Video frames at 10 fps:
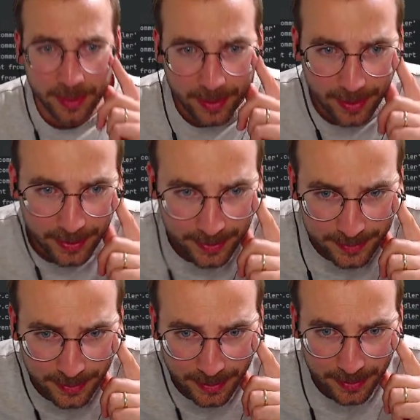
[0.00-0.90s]

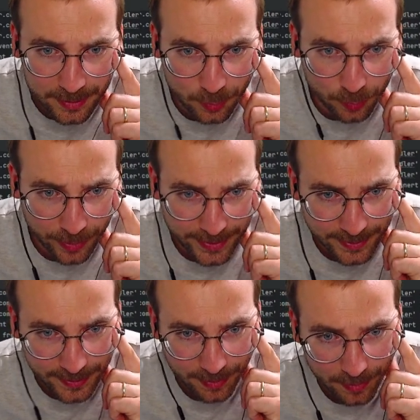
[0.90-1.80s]
And it's
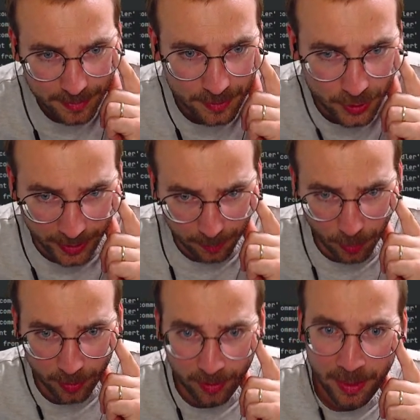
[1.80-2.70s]
creating this chat
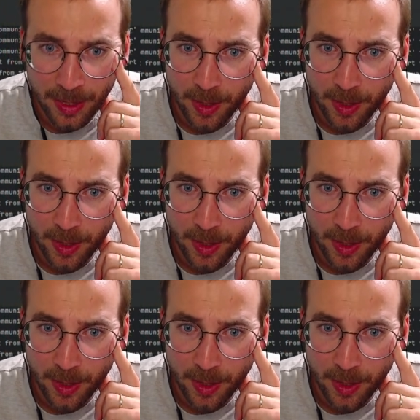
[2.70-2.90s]
model